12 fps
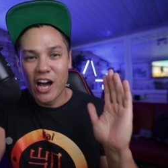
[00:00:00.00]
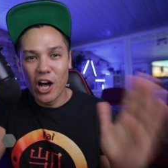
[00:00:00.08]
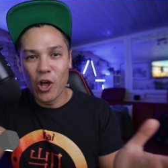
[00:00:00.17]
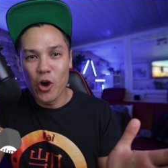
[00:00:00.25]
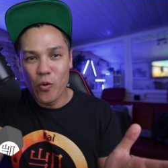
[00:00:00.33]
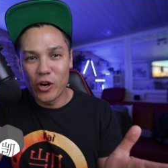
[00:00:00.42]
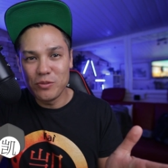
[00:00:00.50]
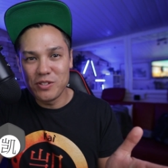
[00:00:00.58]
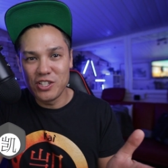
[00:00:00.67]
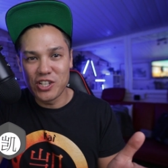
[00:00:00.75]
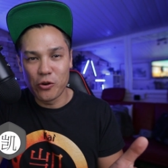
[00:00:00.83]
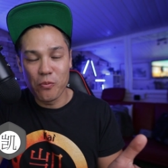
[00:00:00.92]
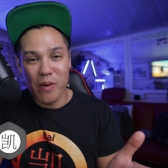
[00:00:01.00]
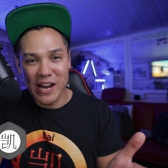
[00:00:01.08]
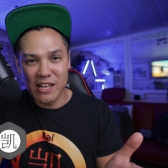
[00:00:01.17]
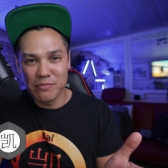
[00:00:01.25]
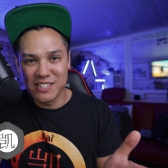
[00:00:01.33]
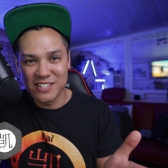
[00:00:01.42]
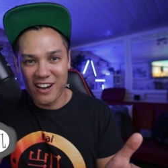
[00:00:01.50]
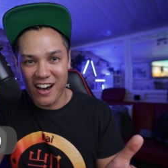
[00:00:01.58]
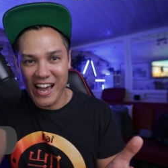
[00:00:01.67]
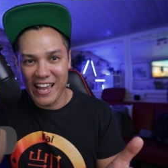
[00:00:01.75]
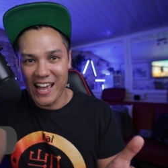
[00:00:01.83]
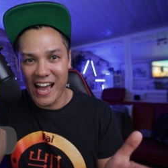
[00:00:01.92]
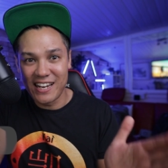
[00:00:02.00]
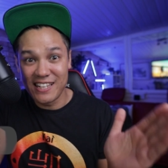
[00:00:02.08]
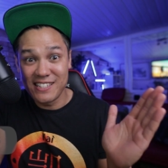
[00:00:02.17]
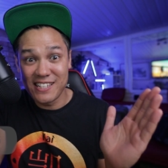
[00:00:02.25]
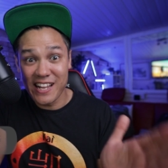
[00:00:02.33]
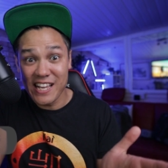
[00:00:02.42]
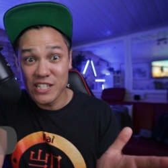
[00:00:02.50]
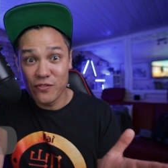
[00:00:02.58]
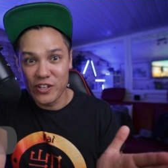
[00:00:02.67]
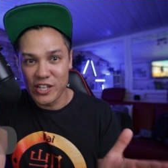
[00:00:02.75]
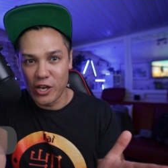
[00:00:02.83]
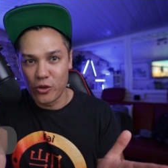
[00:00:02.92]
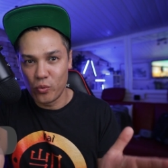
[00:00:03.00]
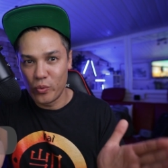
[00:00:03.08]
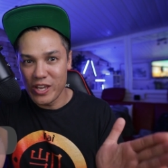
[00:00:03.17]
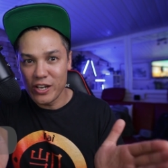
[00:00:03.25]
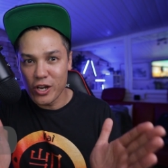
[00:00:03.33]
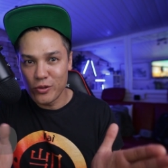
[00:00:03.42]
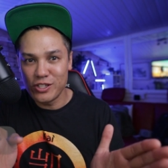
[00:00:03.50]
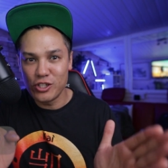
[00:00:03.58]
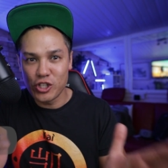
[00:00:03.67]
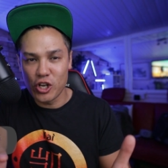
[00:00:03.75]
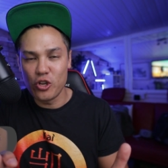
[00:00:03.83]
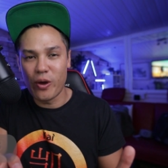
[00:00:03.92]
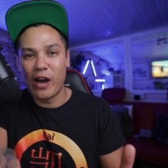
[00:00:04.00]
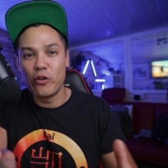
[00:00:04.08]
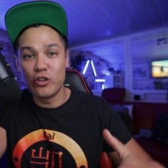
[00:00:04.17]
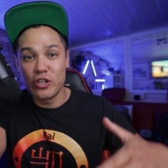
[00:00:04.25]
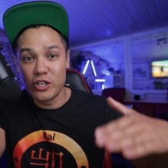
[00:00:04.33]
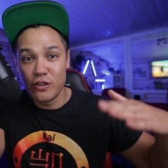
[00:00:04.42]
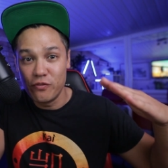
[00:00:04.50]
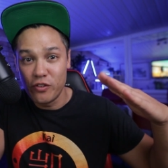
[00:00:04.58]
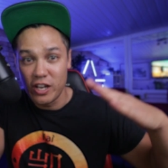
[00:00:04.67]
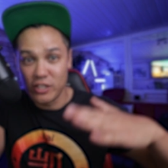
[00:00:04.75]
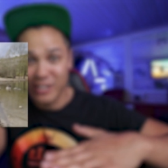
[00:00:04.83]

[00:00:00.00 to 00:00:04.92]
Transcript: Hello, welcome to the channel. My name is Kai, and in today's video, we are going to show you how you can convert